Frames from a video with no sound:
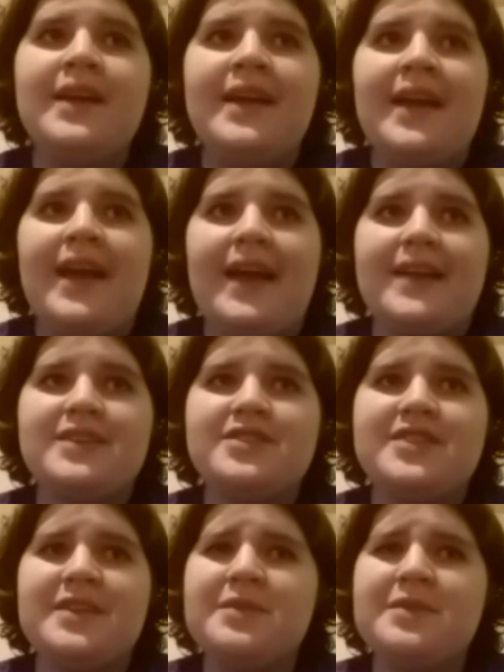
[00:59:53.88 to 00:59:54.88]
and she
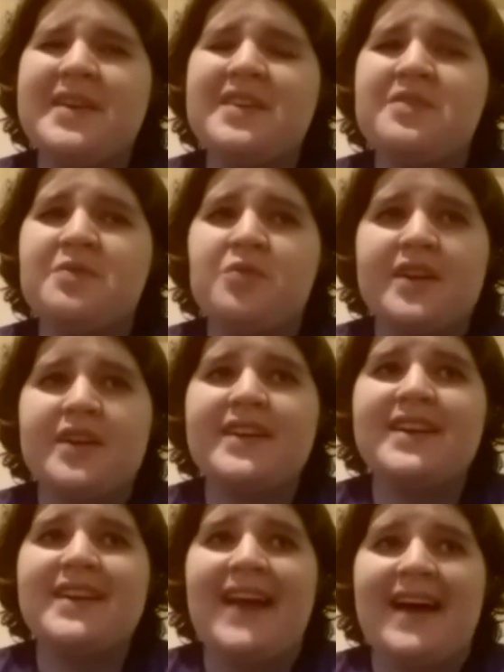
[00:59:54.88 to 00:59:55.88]
would be a really
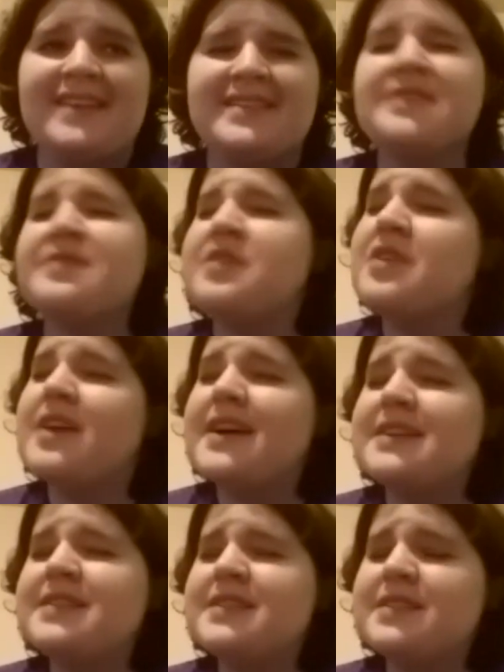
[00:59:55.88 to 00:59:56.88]
good asset for
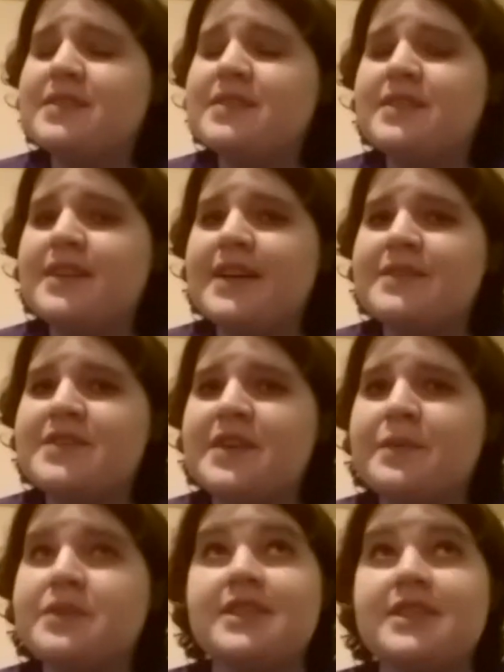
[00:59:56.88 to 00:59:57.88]
us if she would
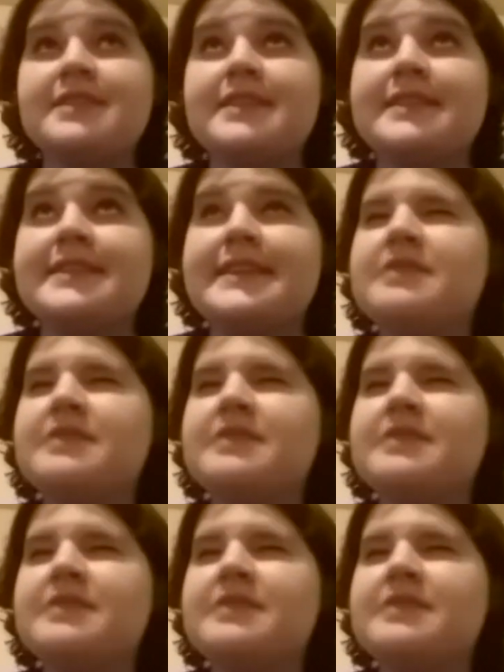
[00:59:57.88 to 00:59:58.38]
just listen.